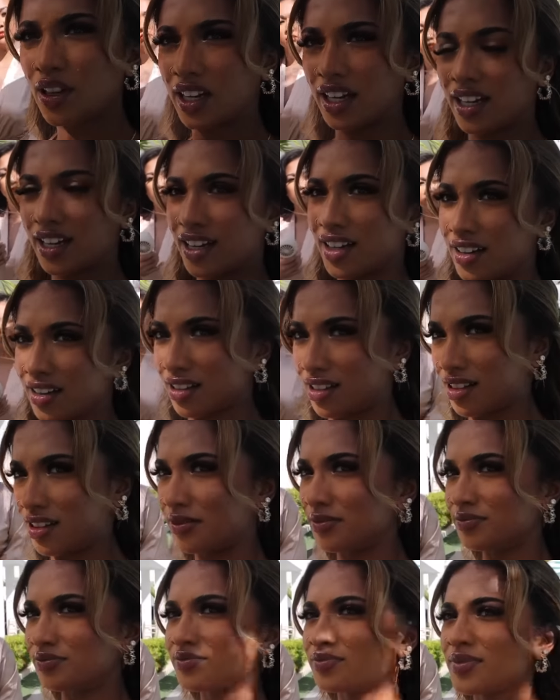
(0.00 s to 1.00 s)
Okay, guys.
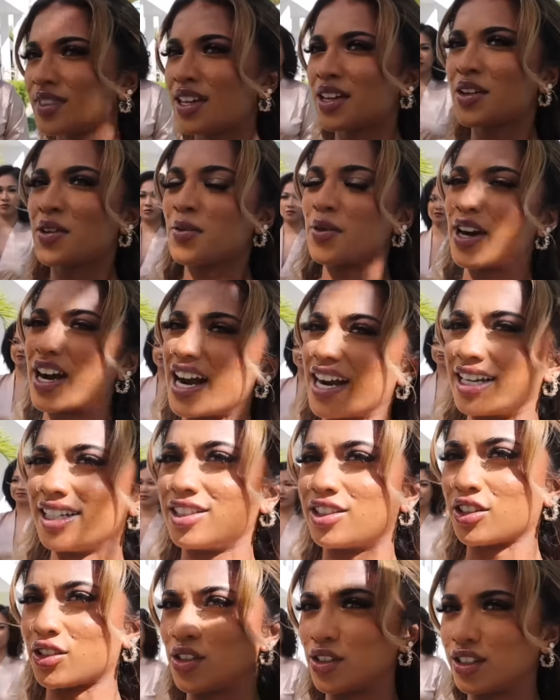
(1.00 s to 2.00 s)
We're headed
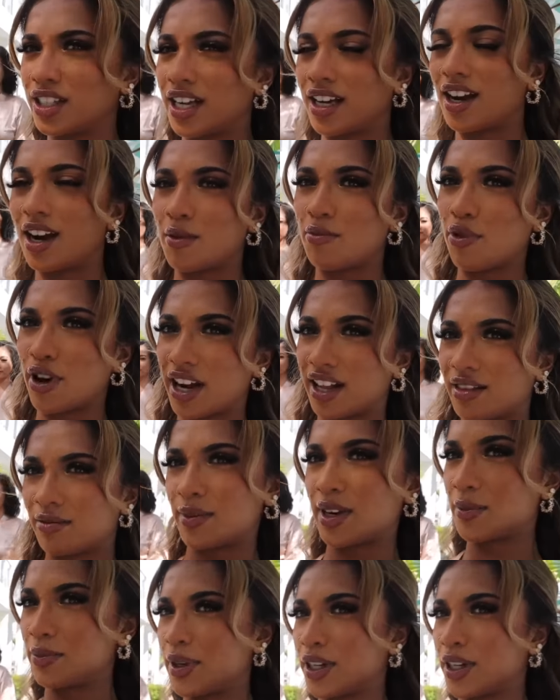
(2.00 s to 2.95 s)
to go take our bridesmaid